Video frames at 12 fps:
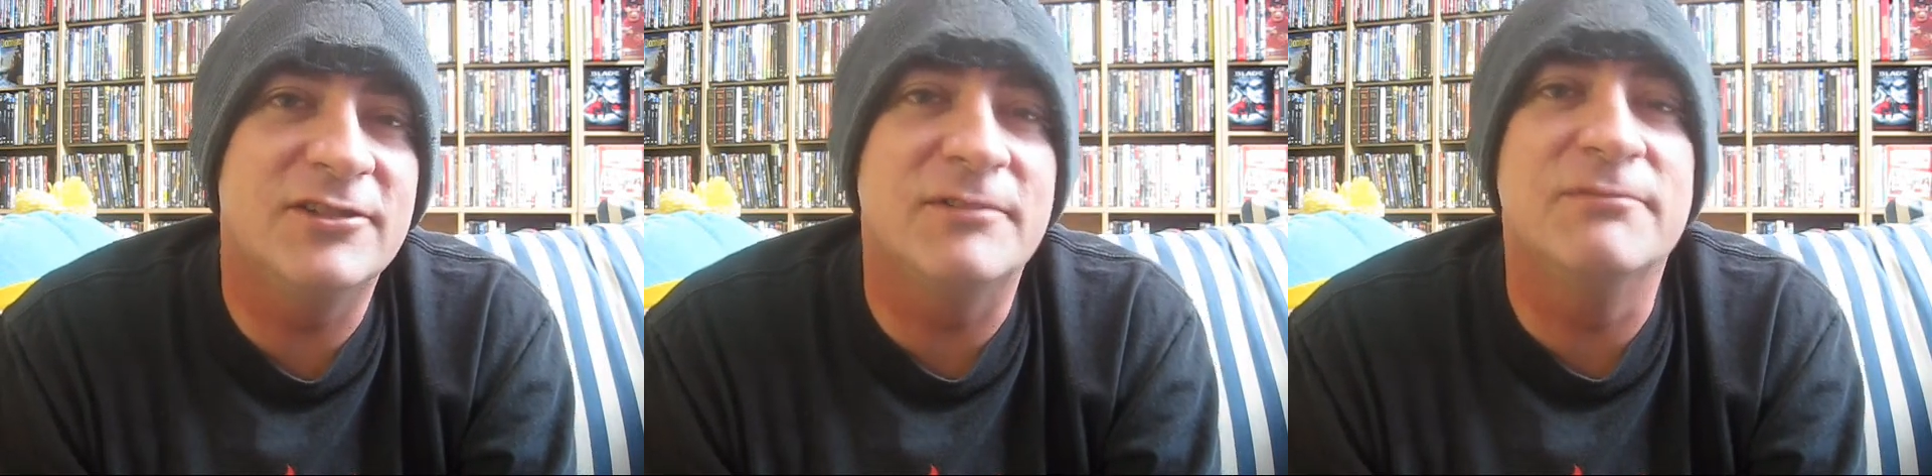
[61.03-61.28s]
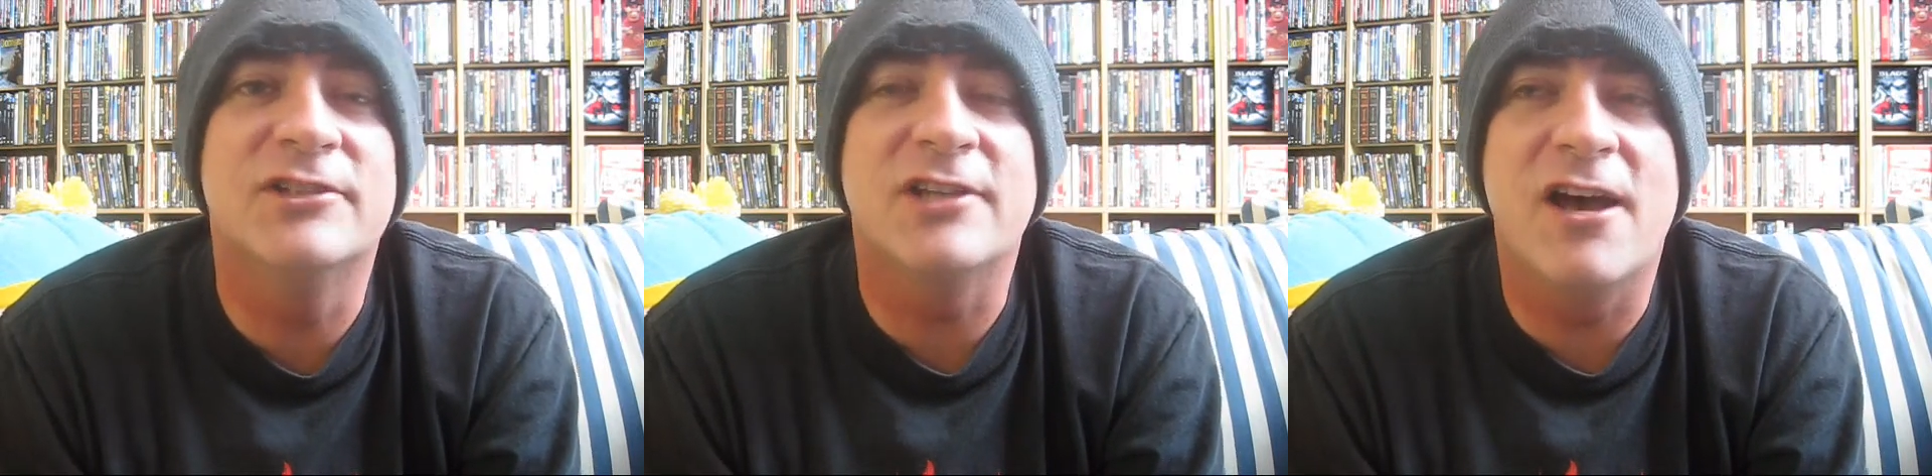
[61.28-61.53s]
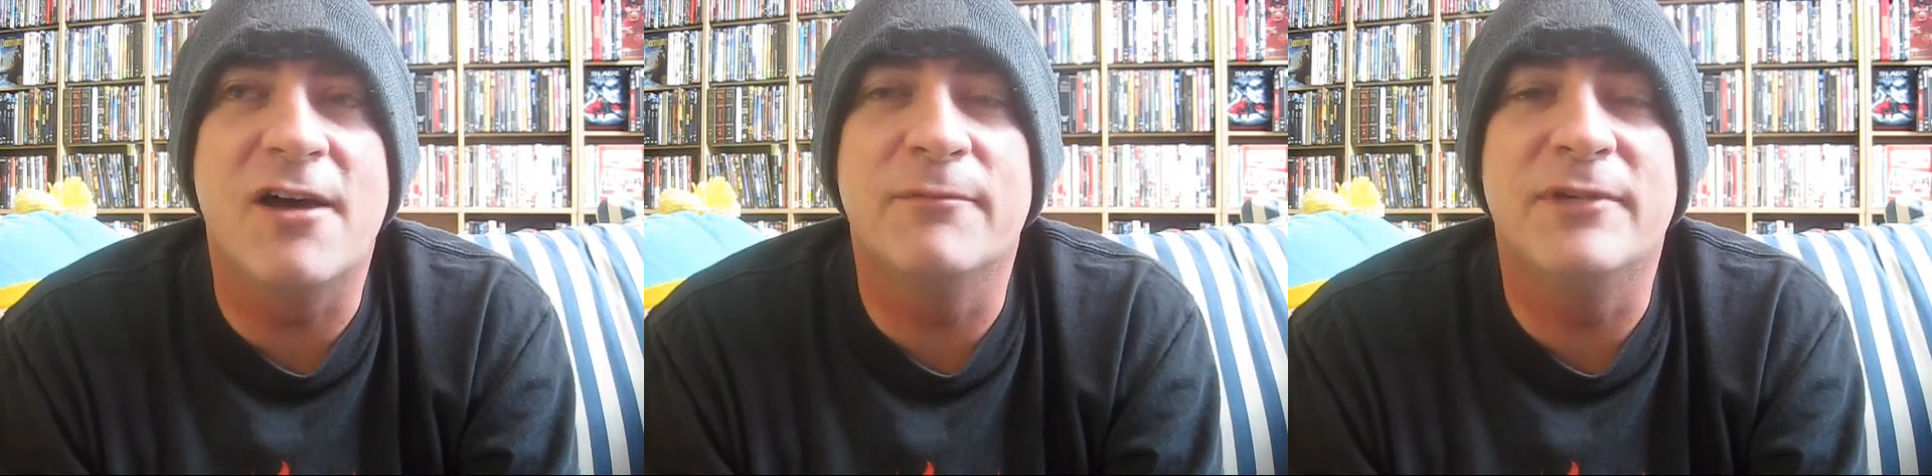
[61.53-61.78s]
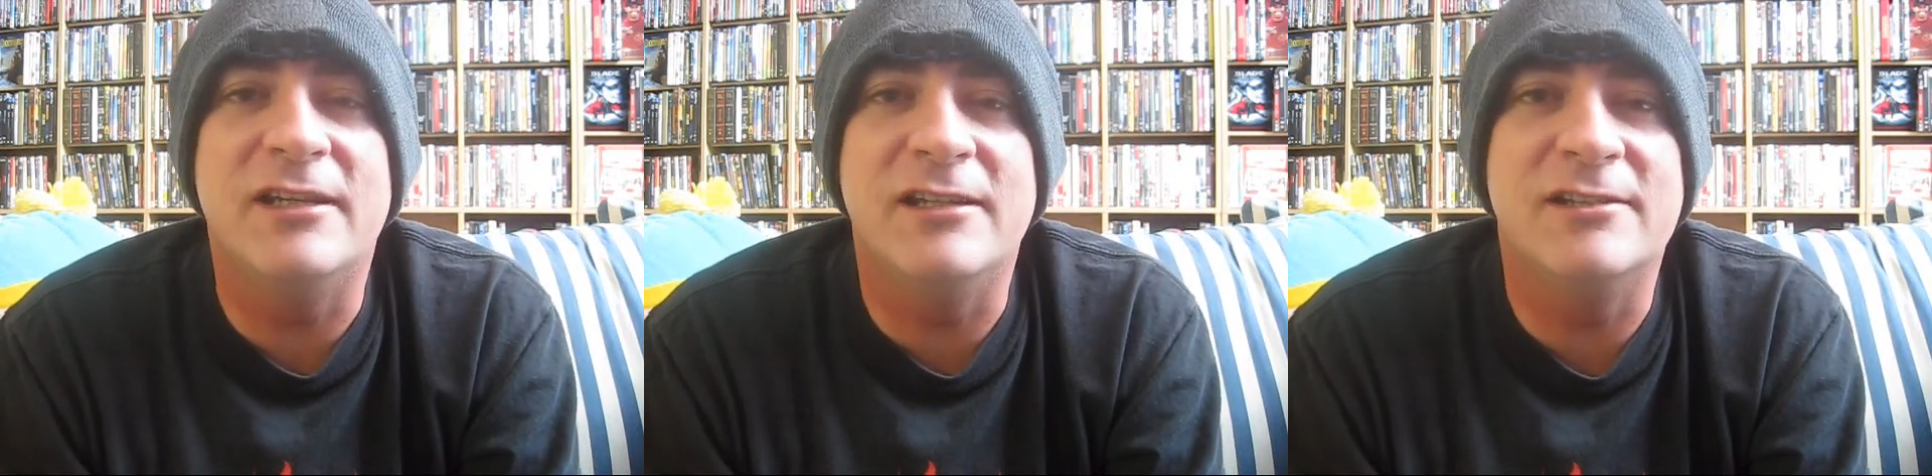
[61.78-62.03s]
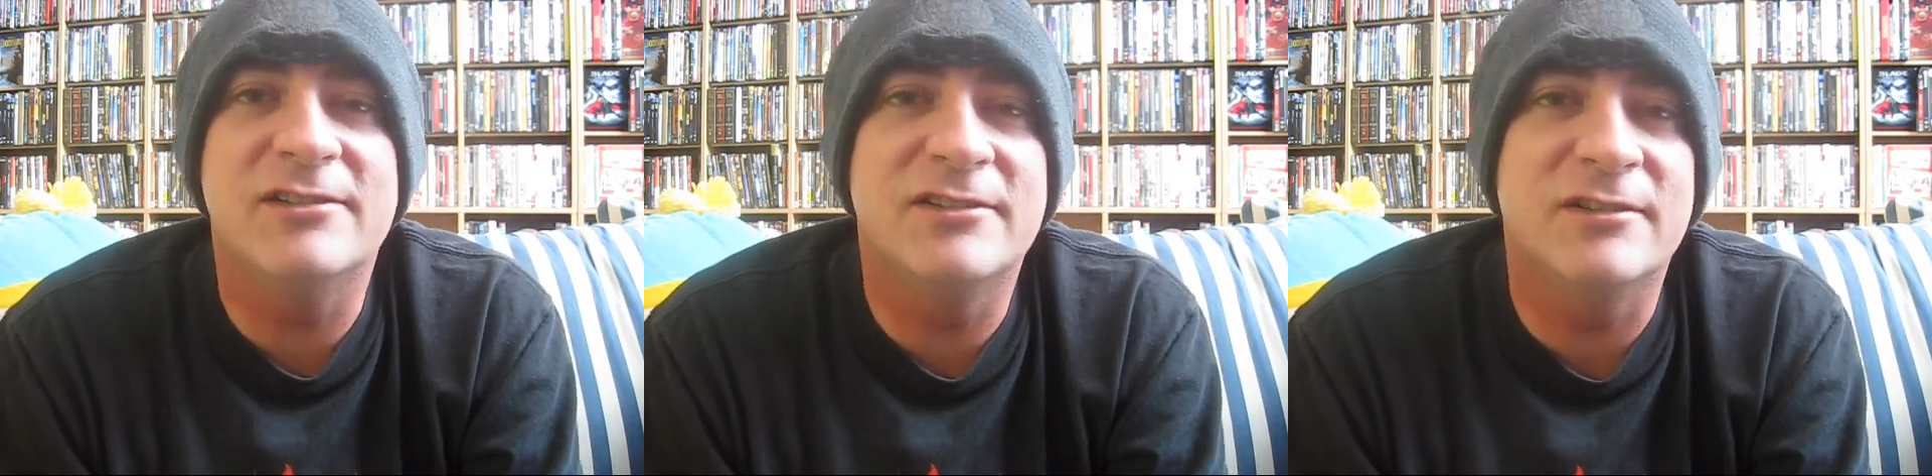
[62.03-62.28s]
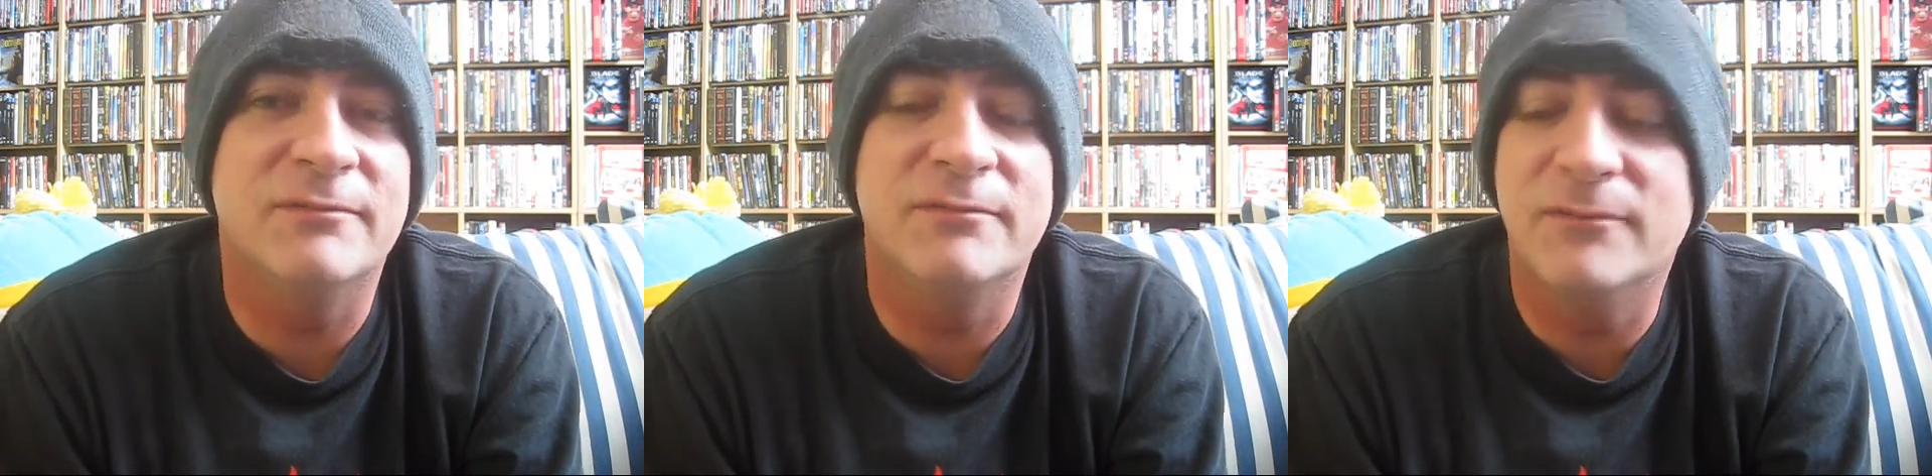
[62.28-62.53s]
some zombies,
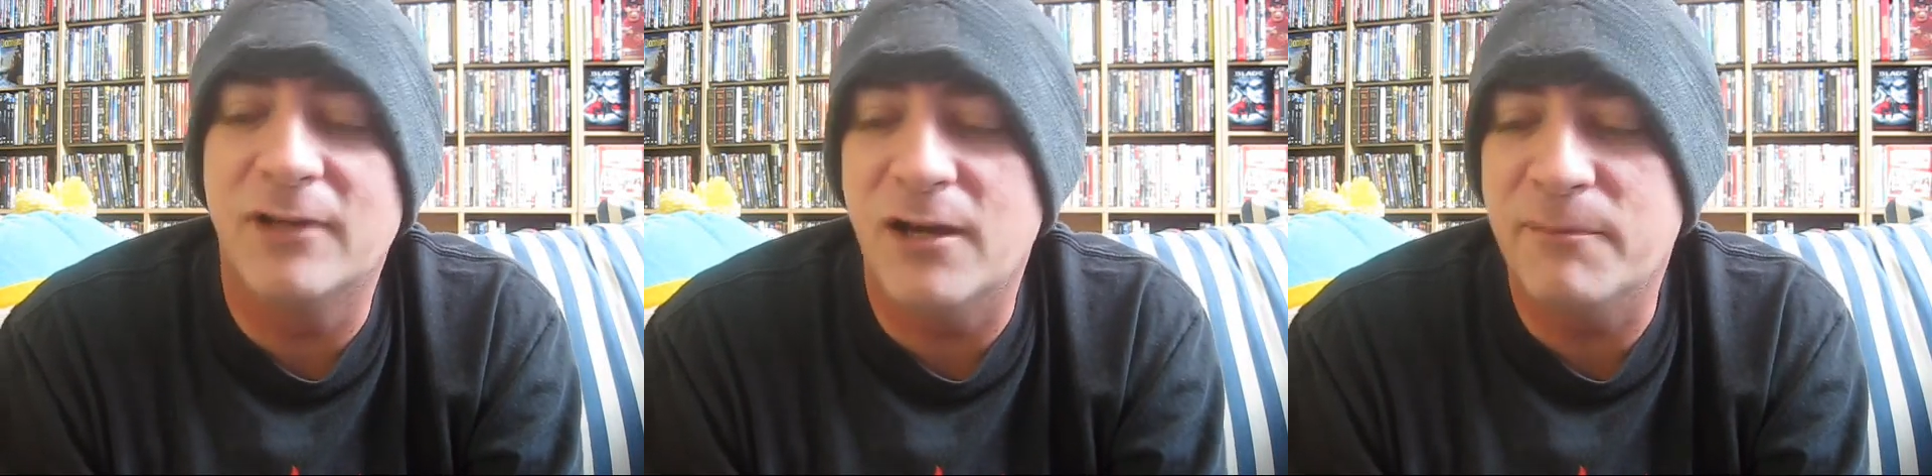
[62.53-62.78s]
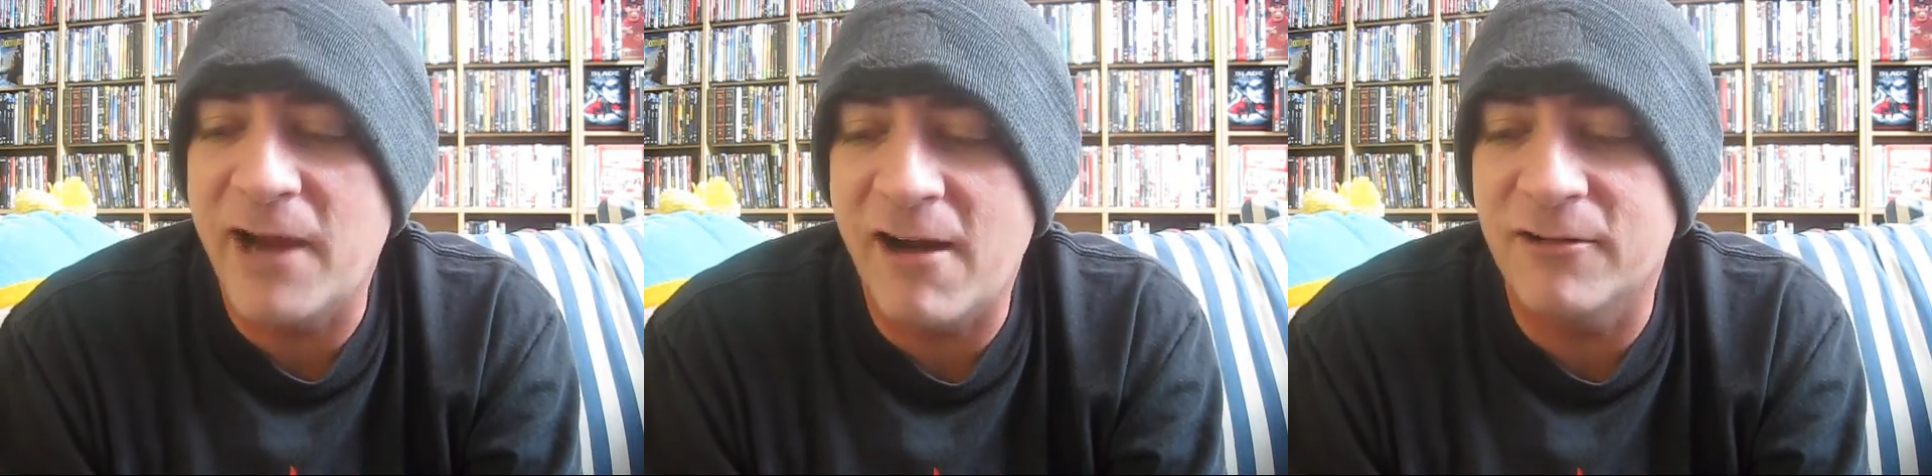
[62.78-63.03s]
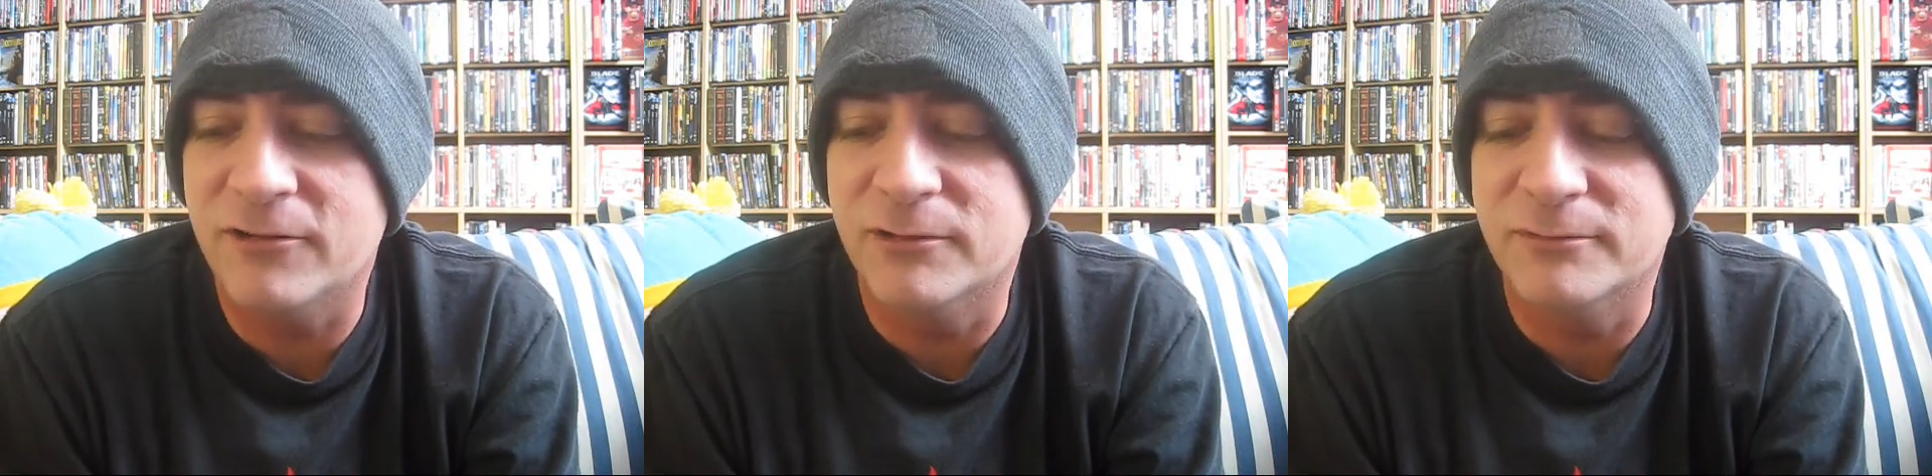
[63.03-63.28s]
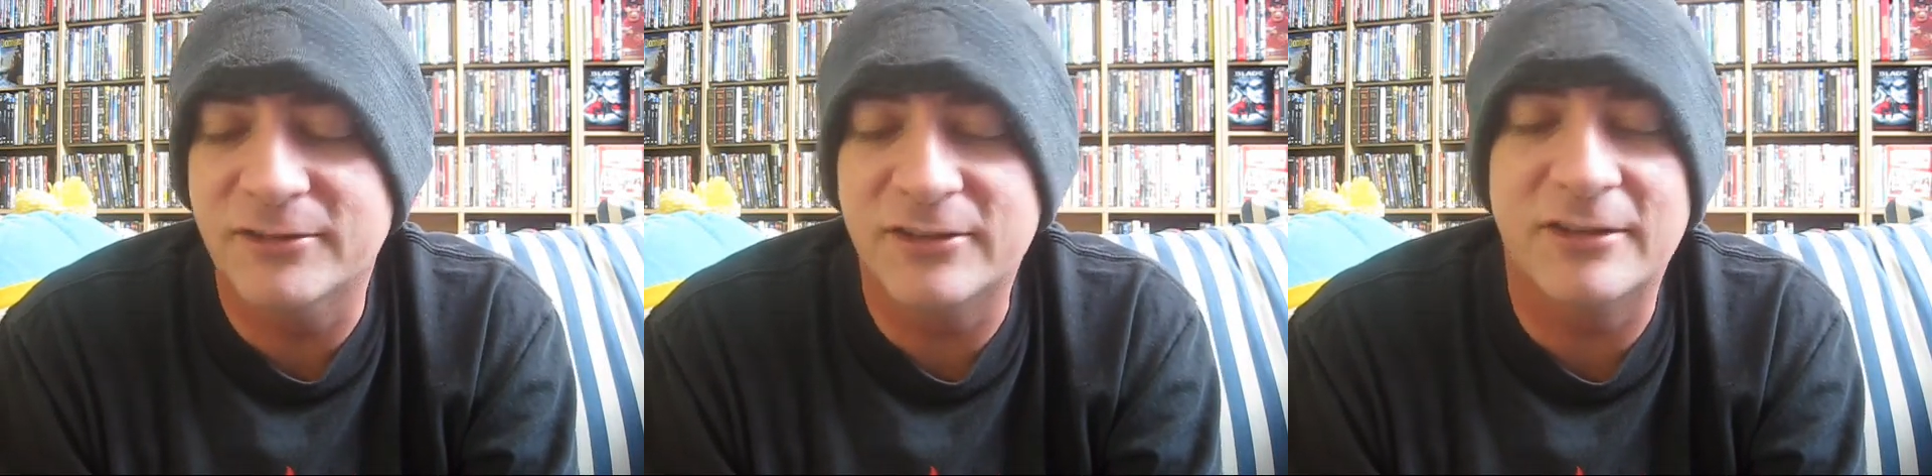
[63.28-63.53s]
some paranormal